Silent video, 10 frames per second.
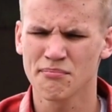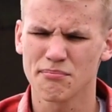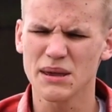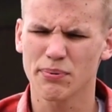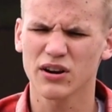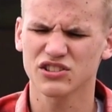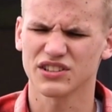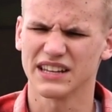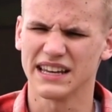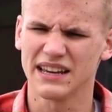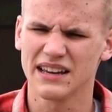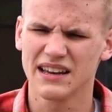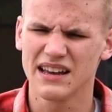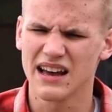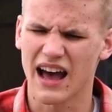Me personally,
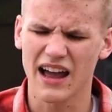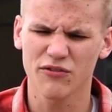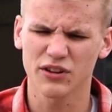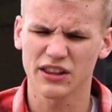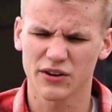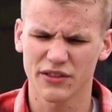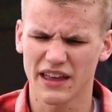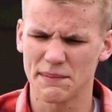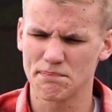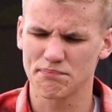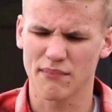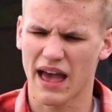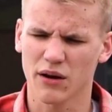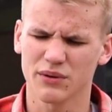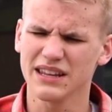I've really learned that
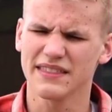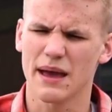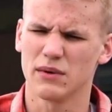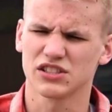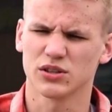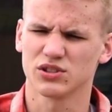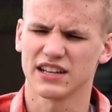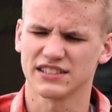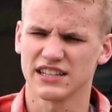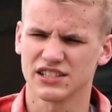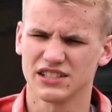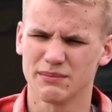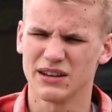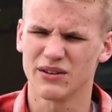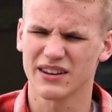I don't need that much socialization to
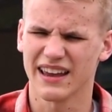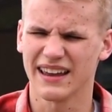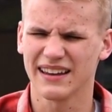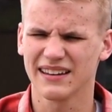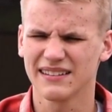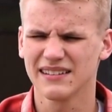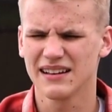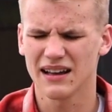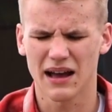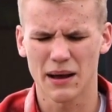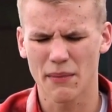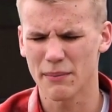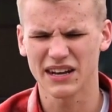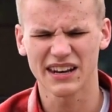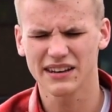be okay. I
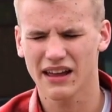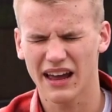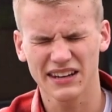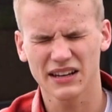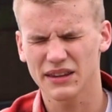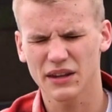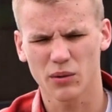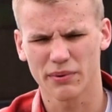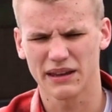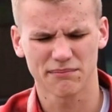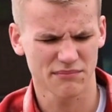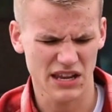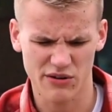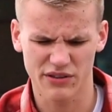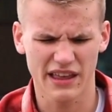need a little bit
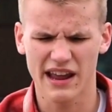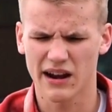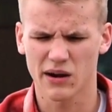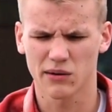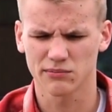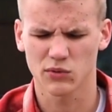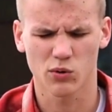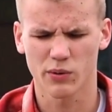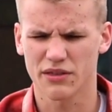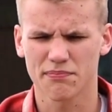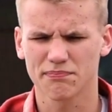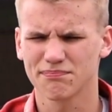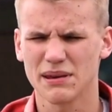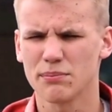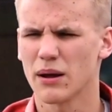here and there or
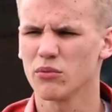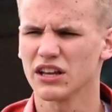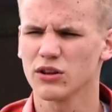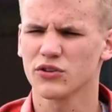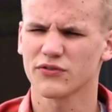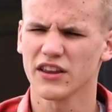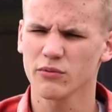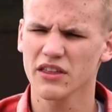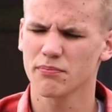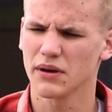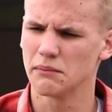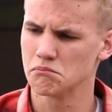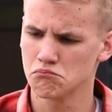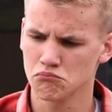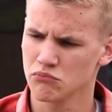with people I'm really close friends with, but
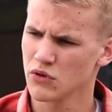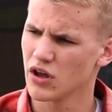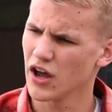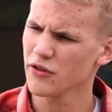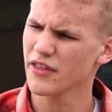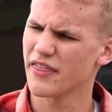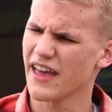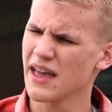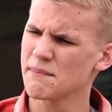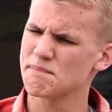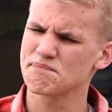other than that,